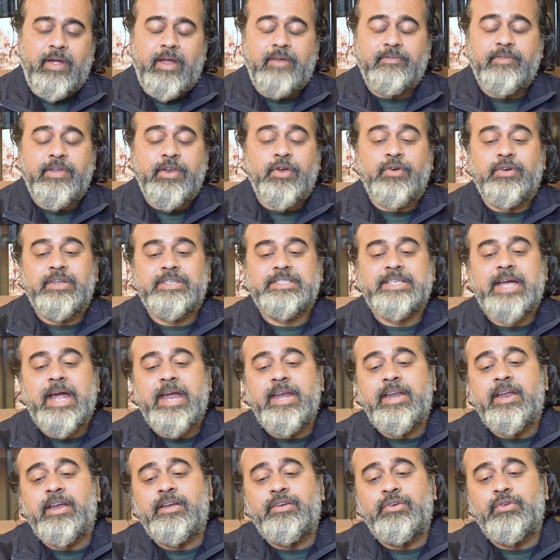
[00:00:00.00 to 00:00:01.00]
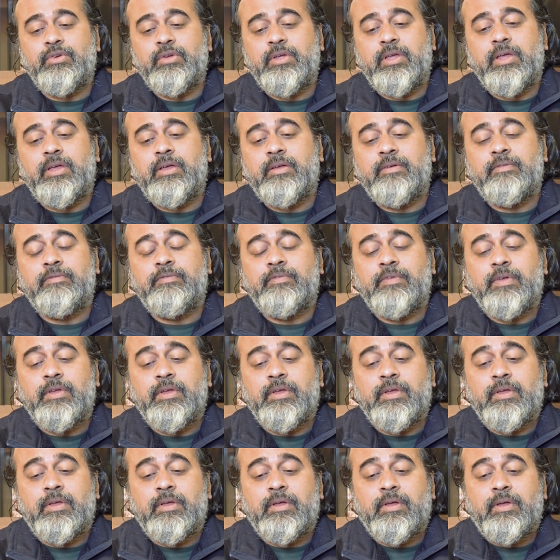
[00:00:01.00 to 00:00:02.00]
And when you decided to give,
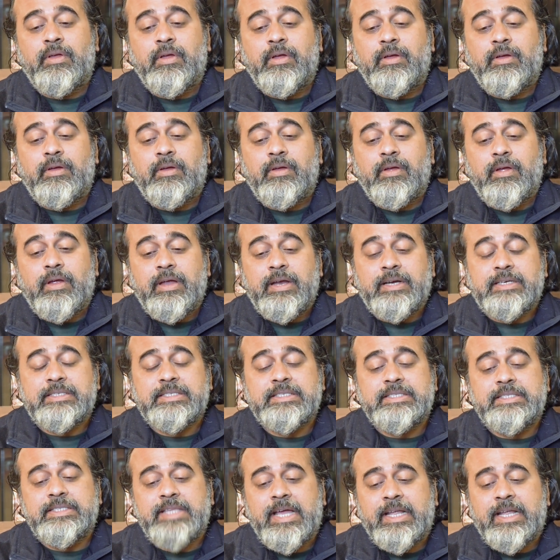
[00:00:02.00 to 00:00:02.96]
it's